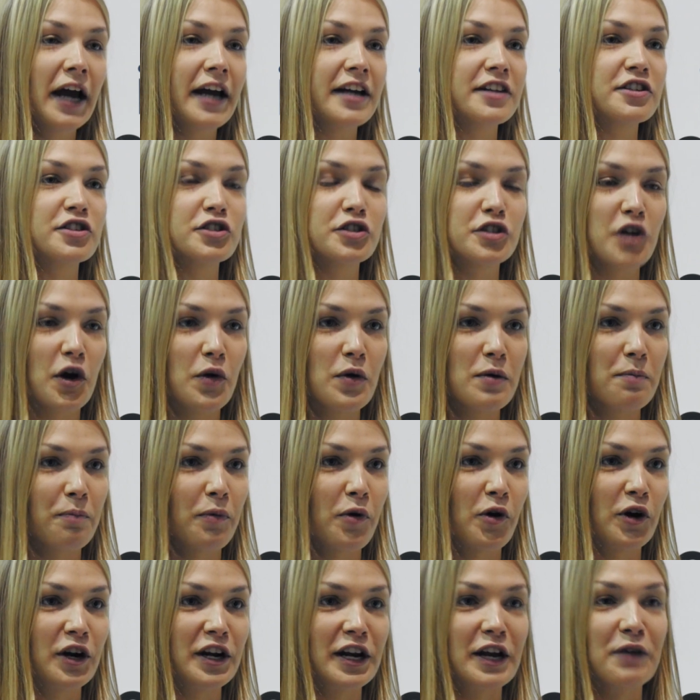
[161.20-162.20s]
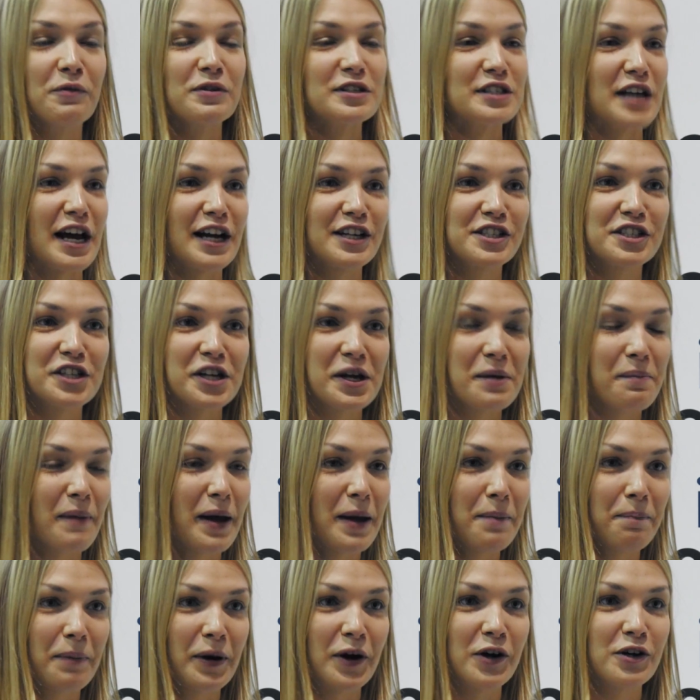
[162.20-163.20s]
It's so important. It was actually in
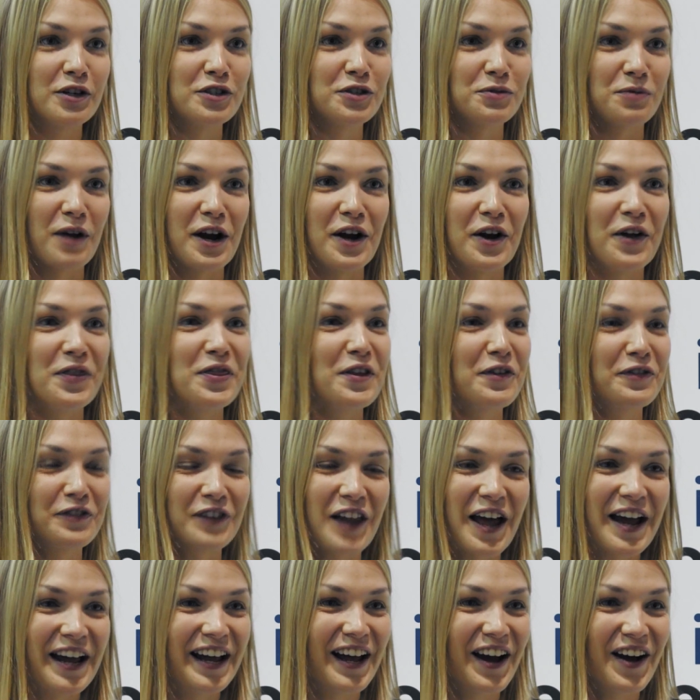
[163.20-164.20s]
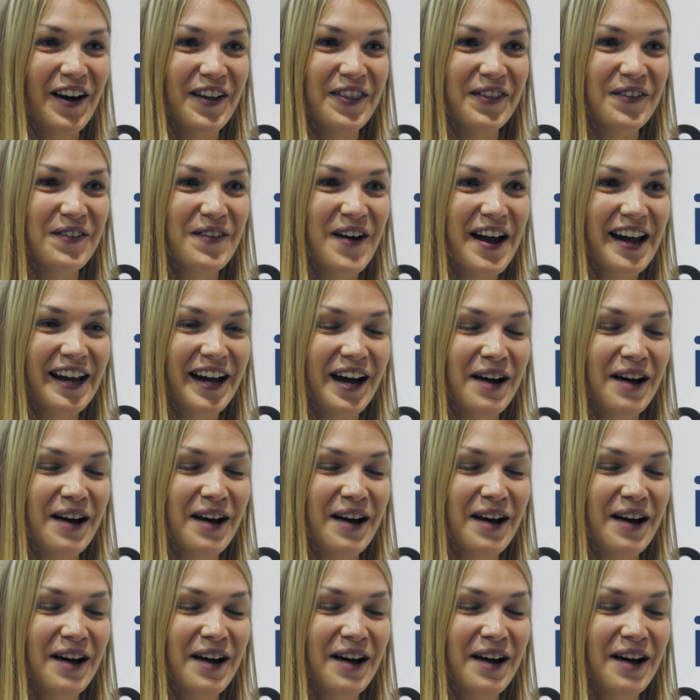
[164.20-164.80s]
my purse right on the flight on the way